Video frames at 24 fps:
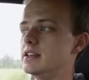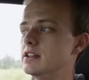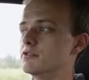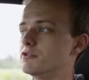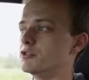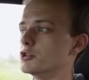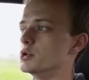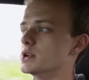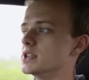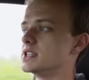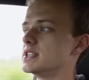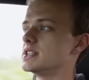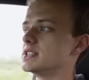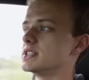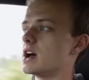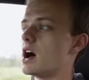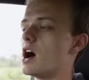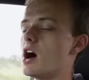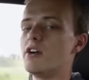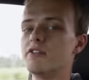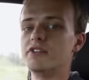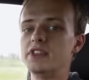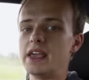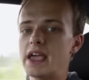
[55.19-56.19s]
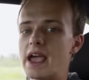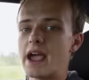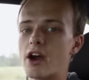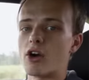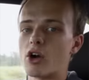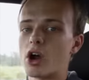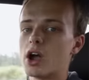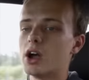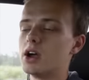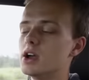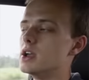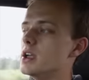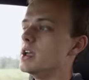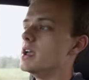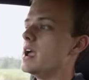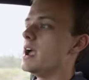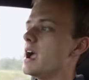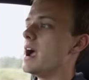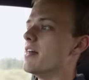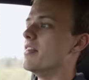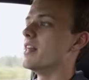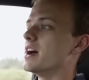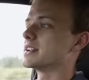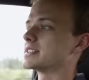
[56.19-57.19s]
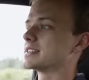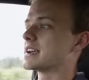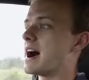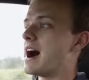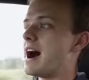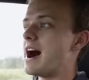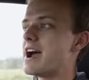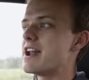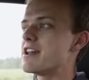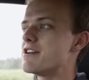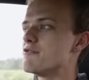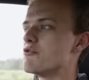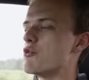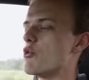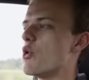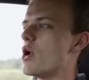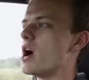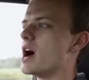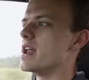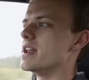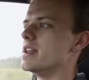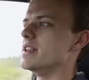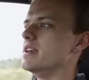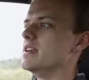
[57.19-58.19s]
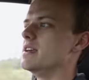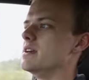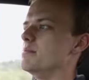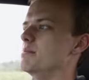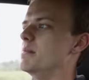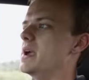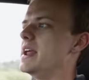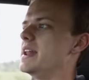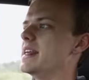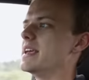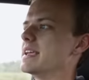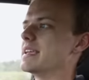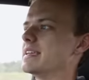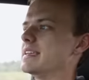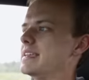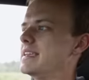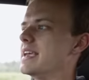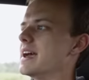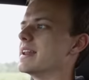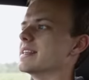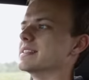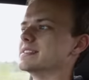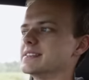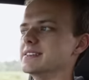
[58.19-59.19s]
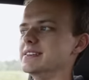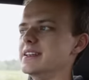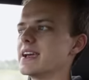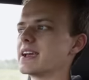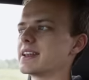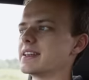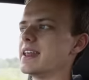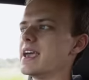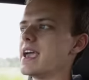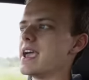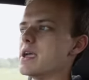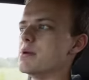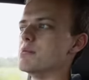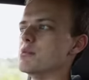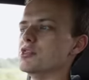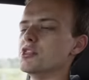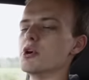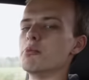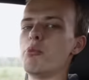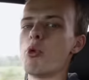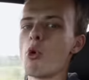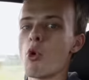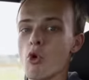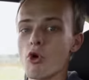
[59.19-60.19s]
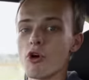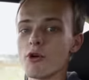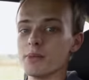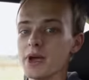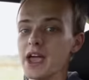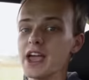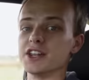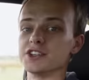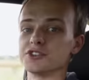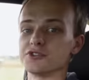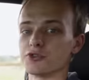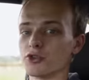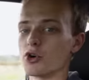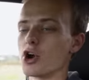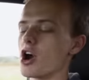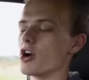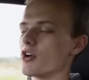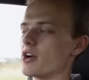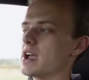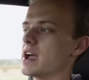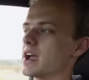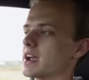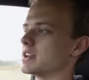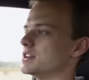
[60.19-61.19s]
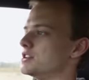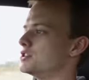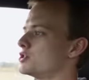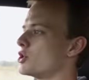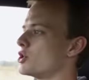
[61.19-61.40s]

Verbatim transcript: influences of the era, and that's kind of what made it get its nickname, the poor man's Ferrari. I can